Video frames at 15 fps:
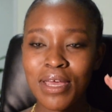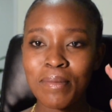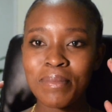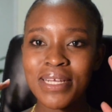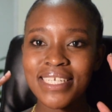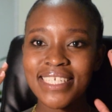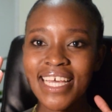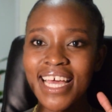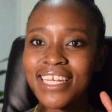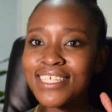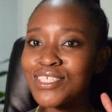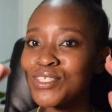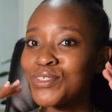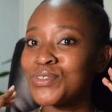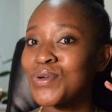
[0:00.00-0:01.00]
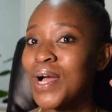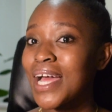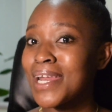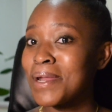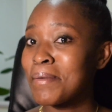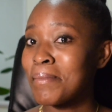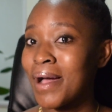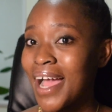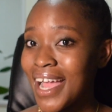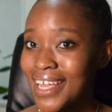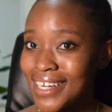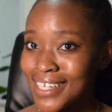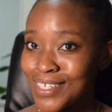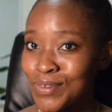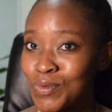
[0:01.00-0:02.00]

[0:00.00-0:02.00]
a mentality to undermine it,